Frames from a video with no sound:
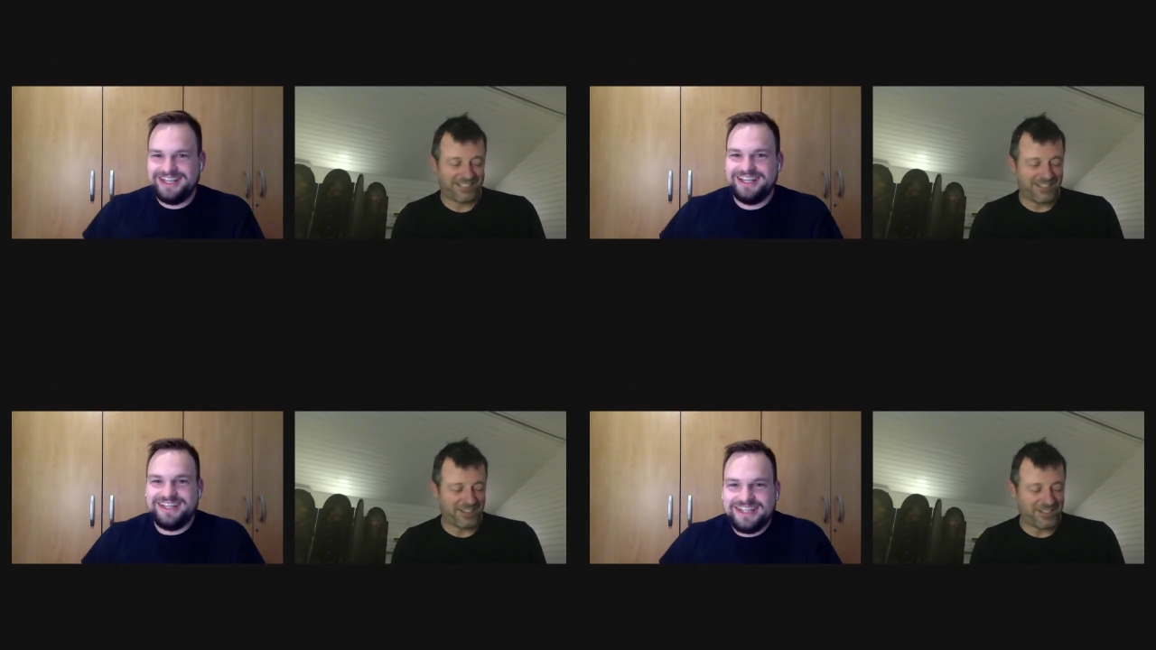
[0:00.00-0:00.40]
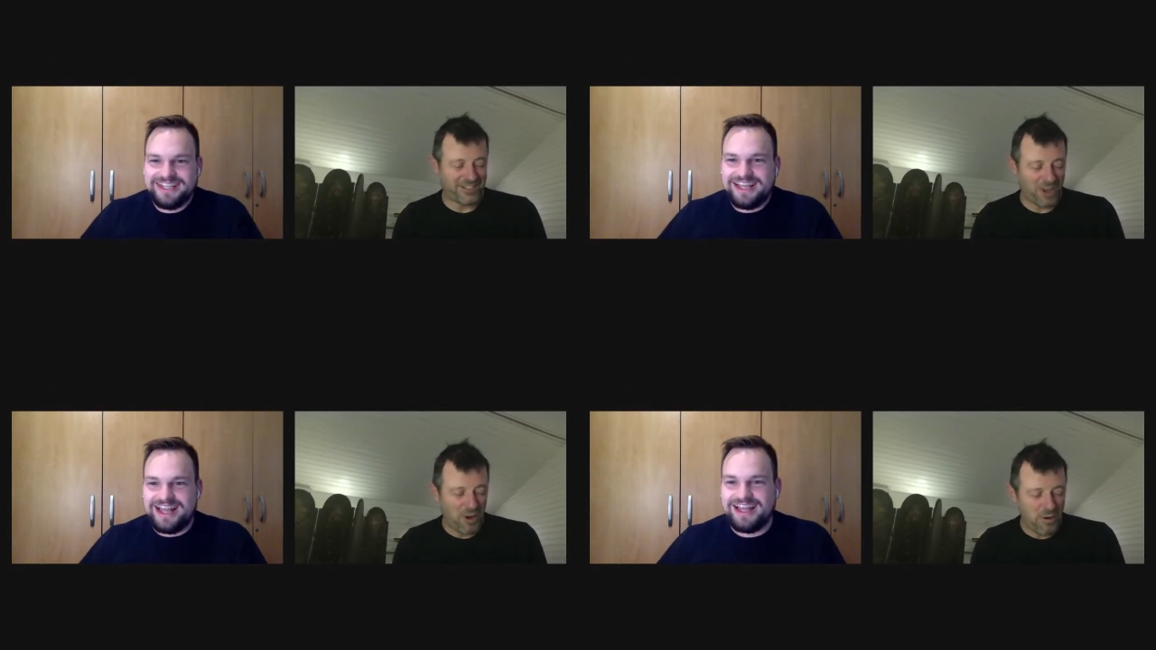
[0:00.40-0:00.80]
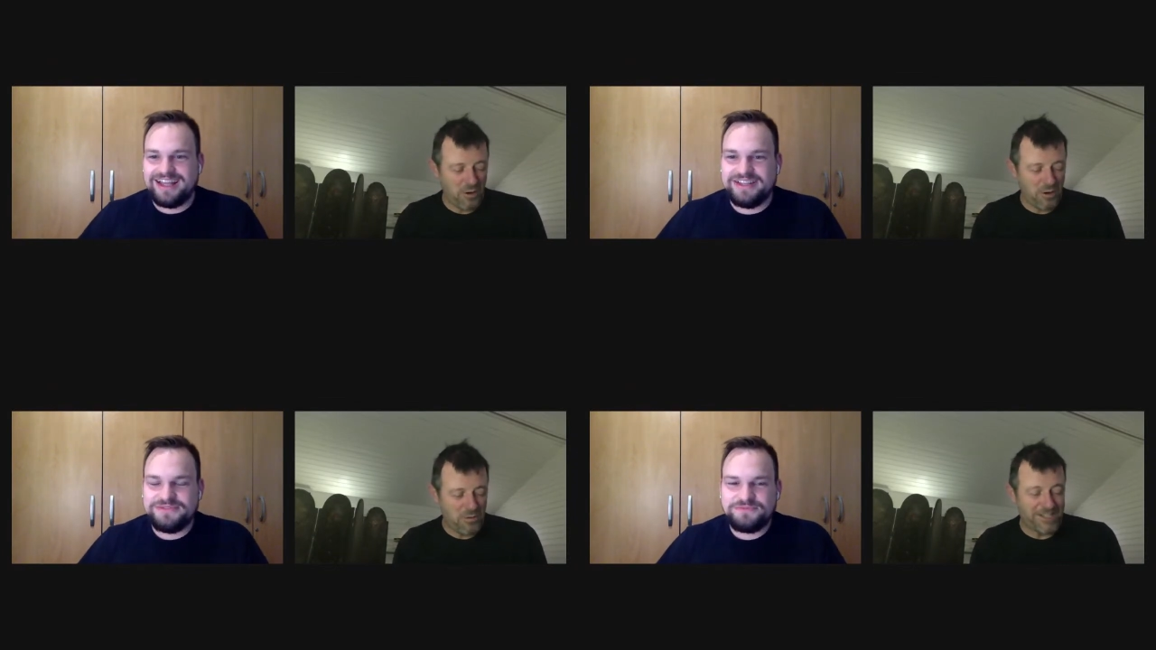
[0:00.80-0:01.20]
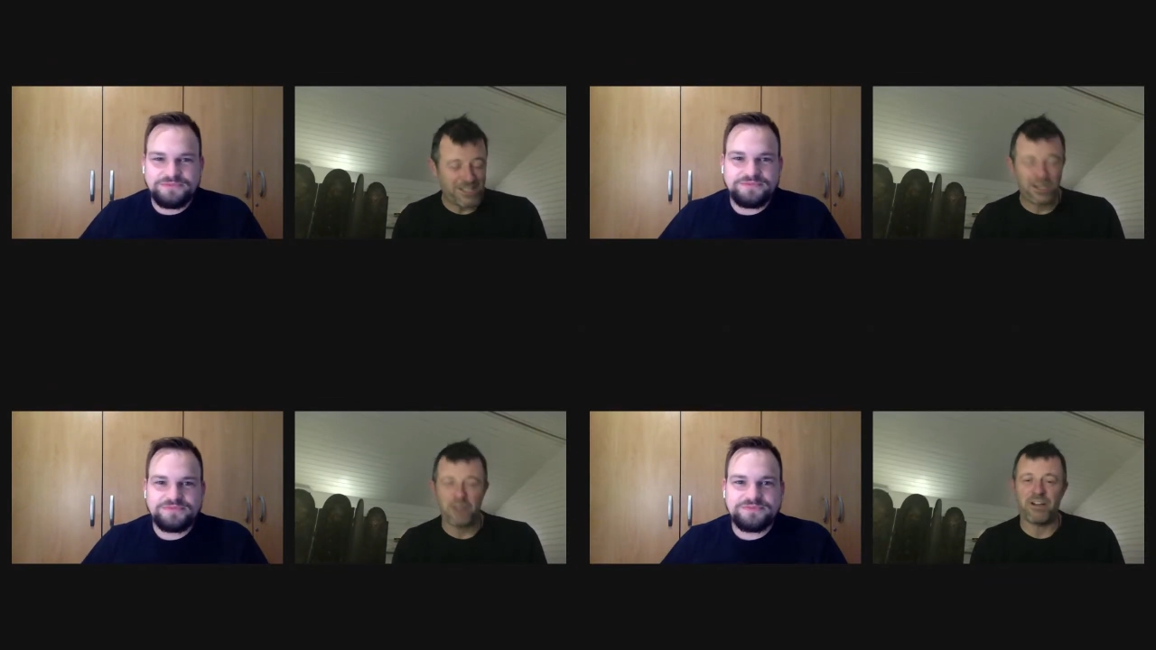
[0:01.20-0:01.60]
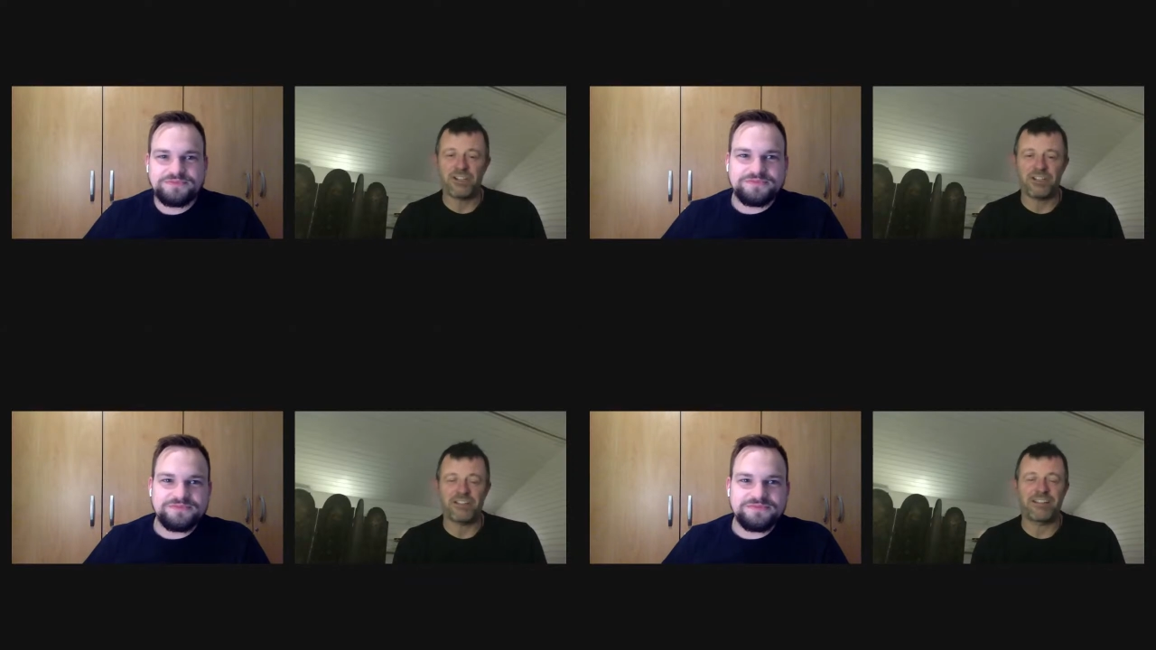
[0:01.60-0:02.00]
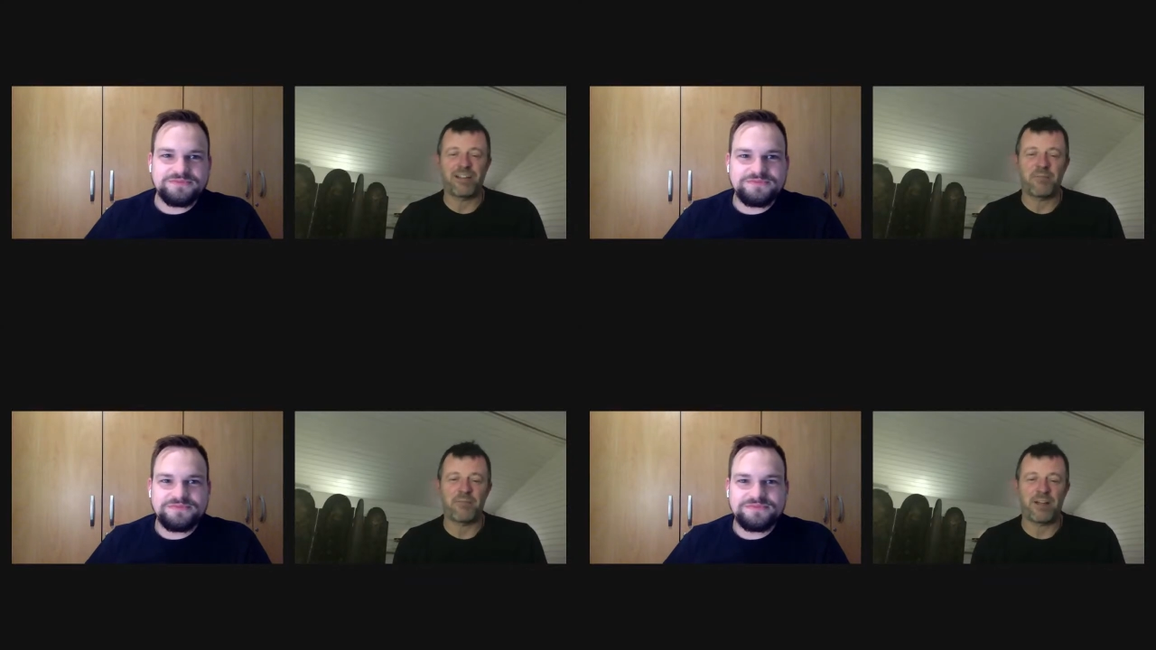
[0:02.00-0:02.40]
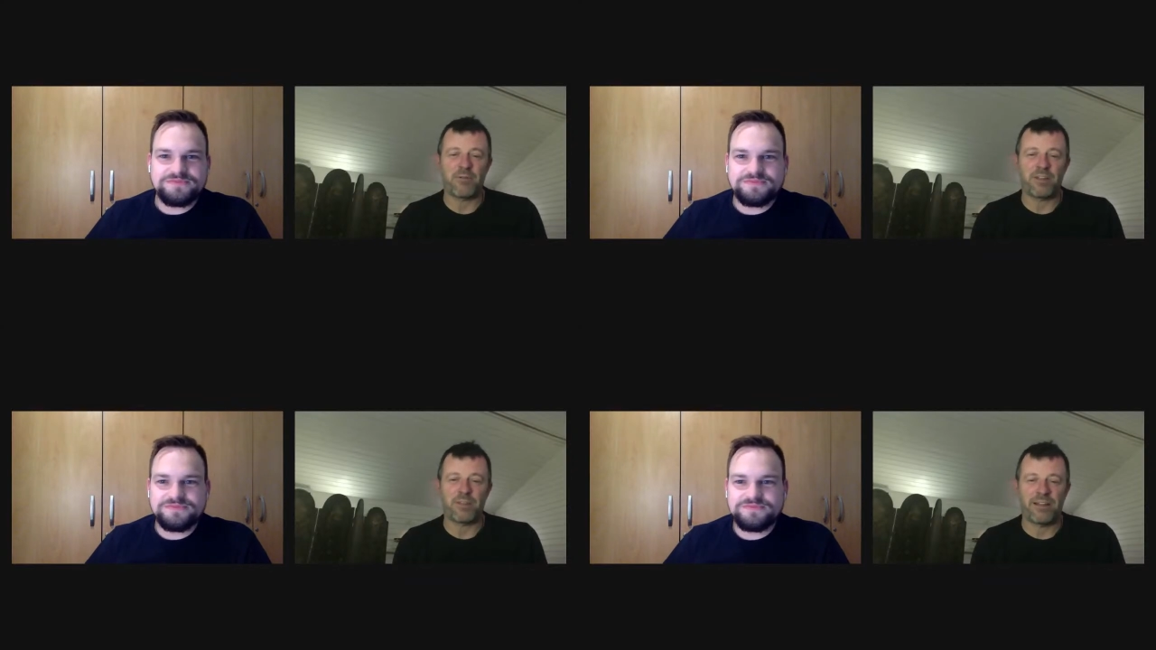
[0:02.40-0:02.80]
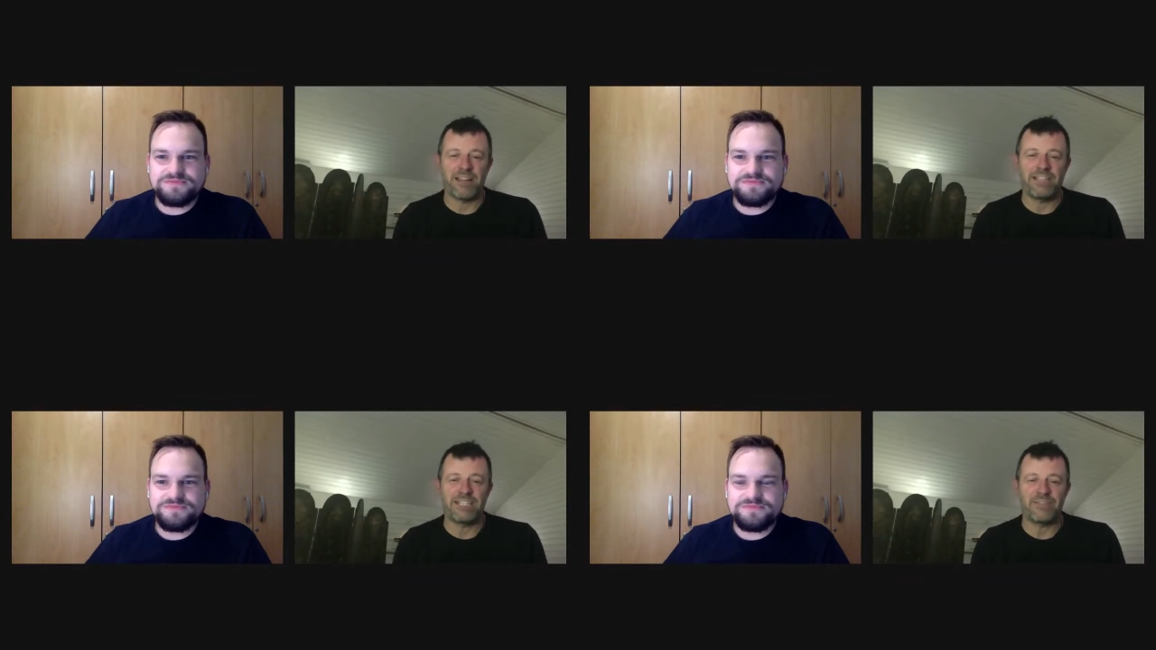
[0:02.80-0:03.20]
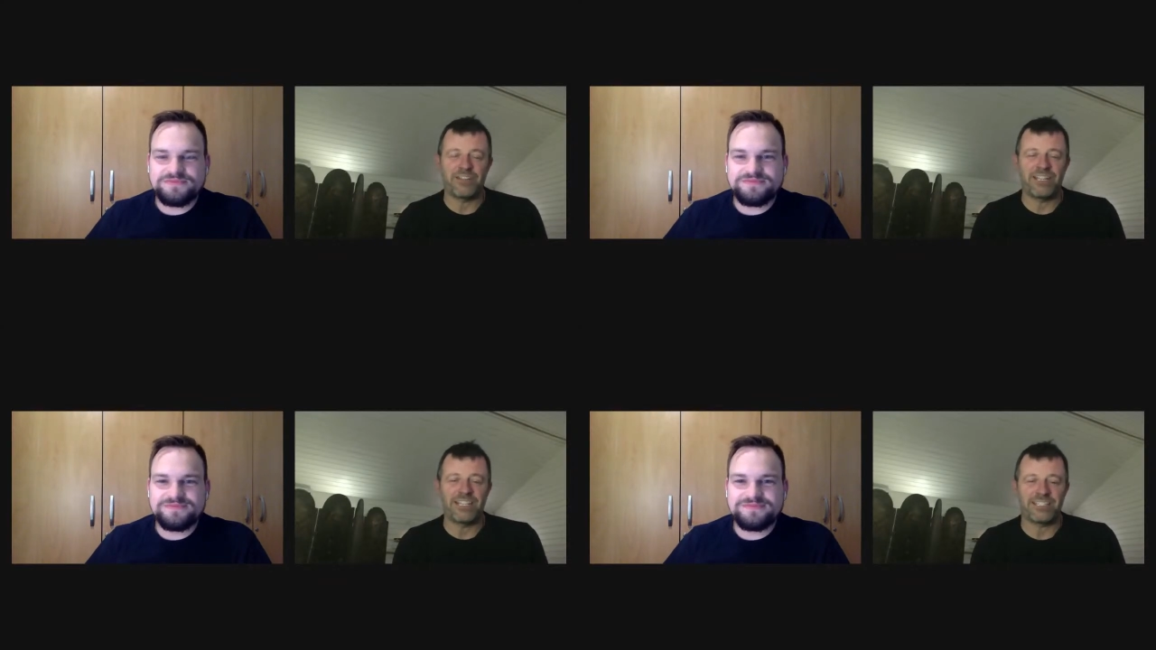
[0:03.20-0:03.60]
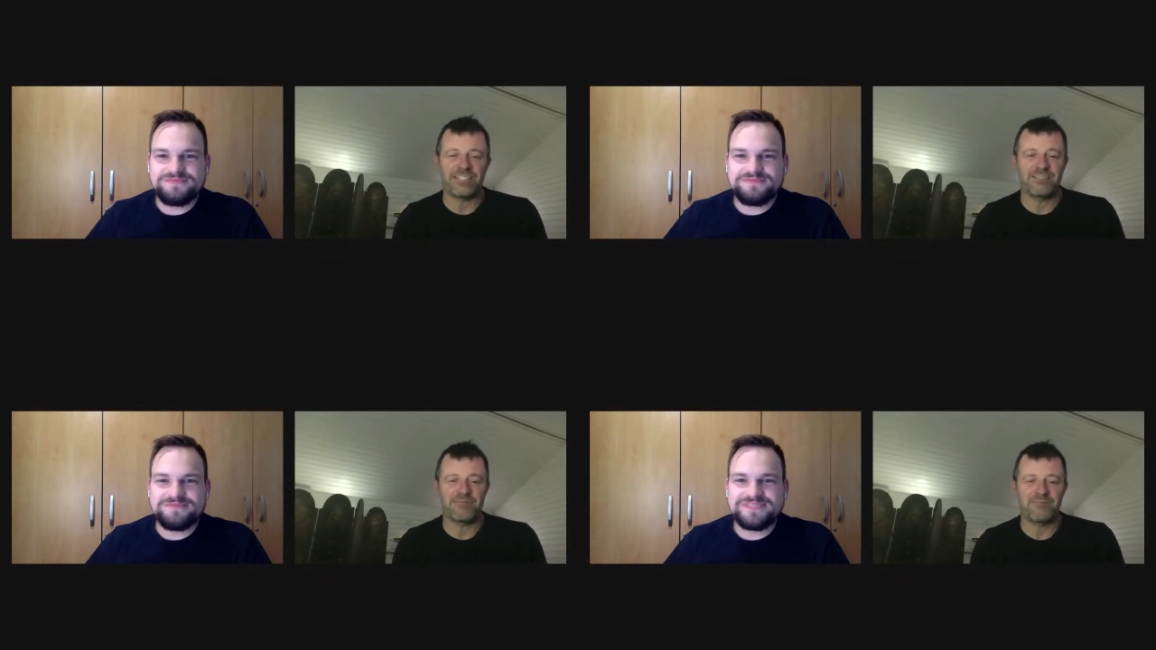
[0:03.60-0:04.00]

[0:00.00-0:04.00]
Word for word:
Speaker 1: there's so there is so much I could come back with about eating fajitas.